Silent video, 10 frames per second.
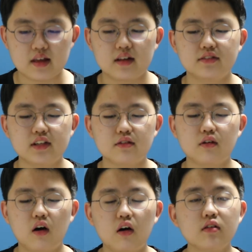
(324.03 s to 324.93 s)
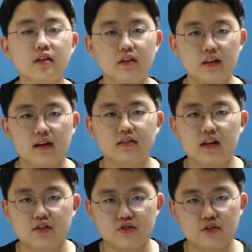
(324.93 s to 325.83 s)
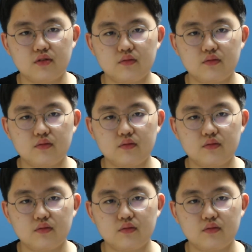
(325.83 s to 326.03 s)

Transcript: See you all in the next lecture.